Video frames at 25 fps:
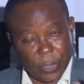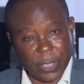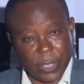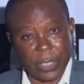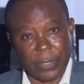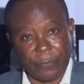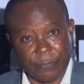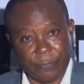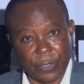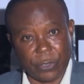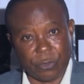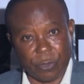
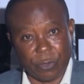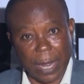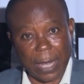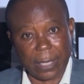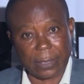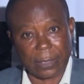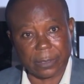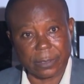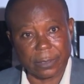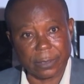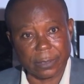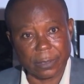
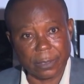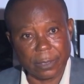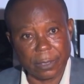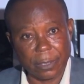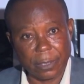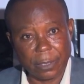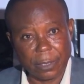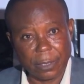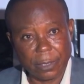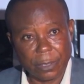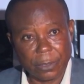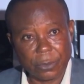individuals
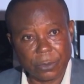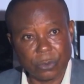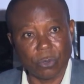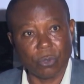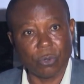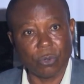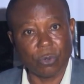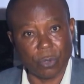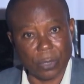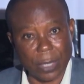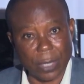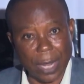to
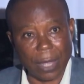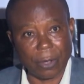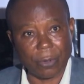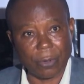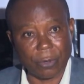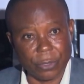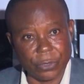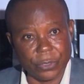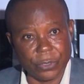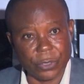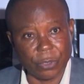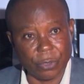hold our
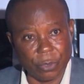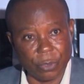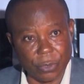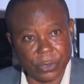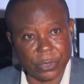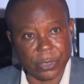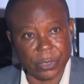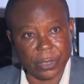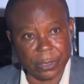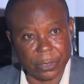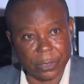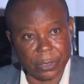country
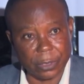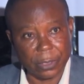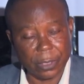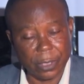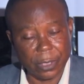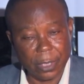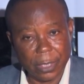hostage.